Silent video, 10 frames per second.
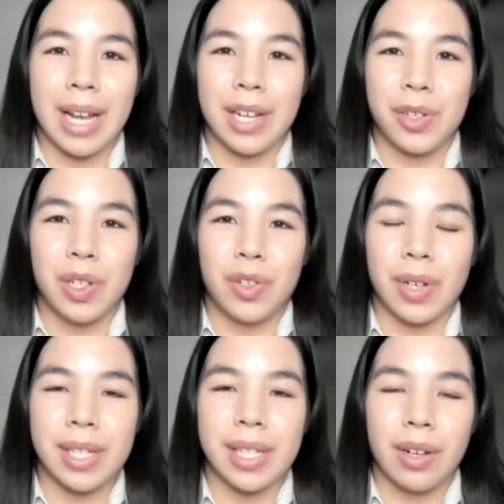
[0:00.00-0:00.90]
casually
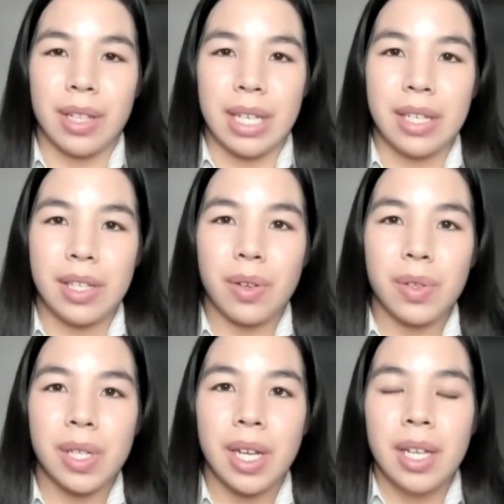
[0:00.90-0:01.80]
dressed than on the East
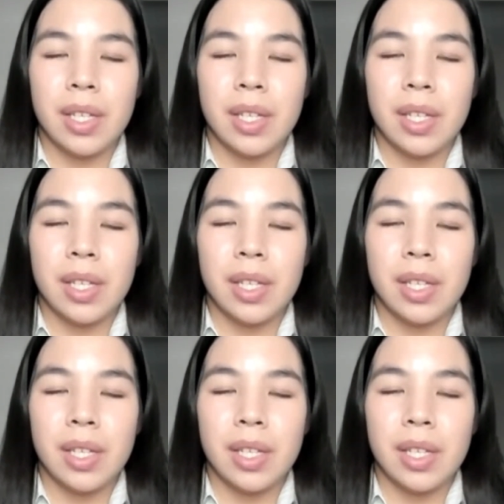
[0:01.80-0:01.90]
Coast.